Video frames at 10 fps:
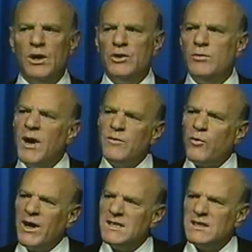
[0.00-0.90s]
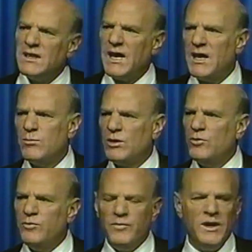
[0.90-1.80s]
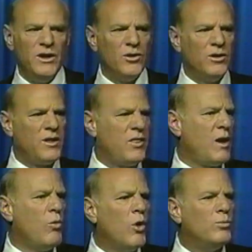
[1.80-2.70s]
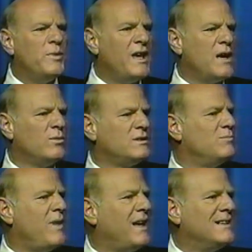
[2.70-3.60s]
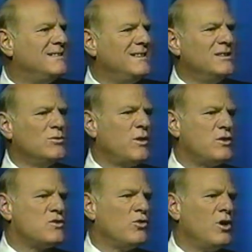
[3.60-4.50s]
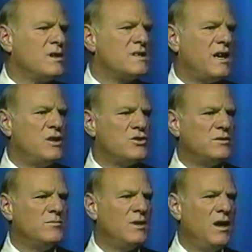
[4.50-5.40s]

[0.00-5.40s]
To my friends in cable who fear they won't be able to make a deal with a strong station,